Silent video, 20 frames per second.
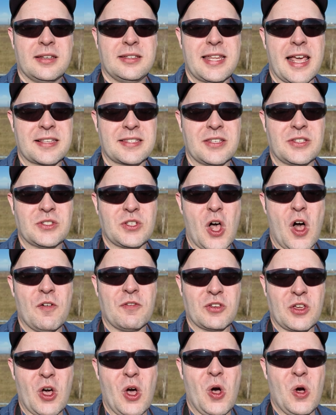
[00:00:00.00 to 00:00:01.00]
Texas
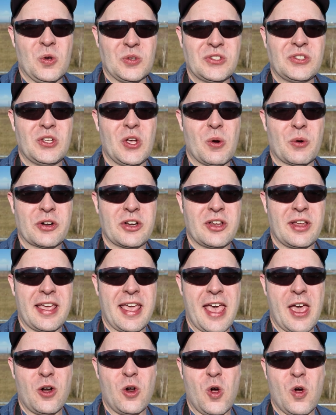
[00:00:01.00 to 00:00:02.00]
Gulf Coast. So we're going
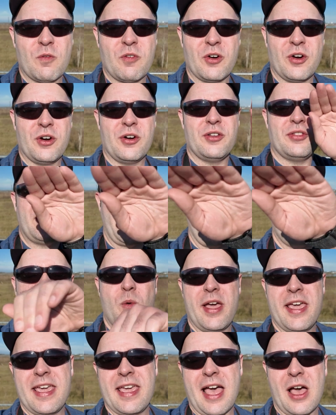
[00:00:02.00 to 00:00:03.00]
to head over that
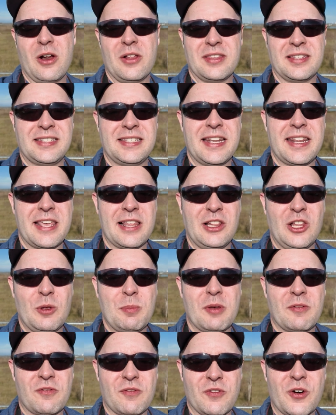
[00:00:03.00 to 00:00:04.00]
way out of the city a
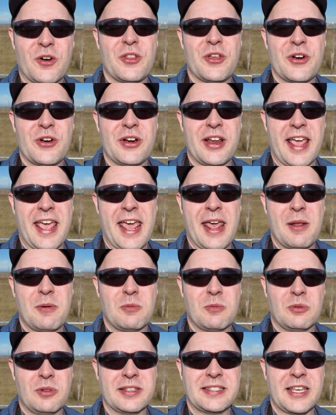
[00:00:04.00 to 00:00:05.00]
little bit further,
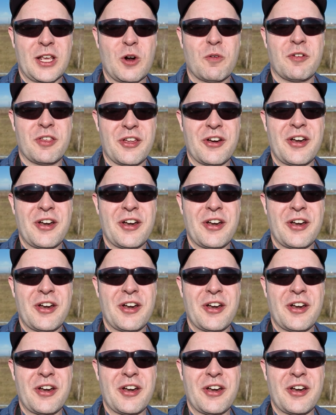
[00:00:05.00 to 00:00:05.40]
and let's head over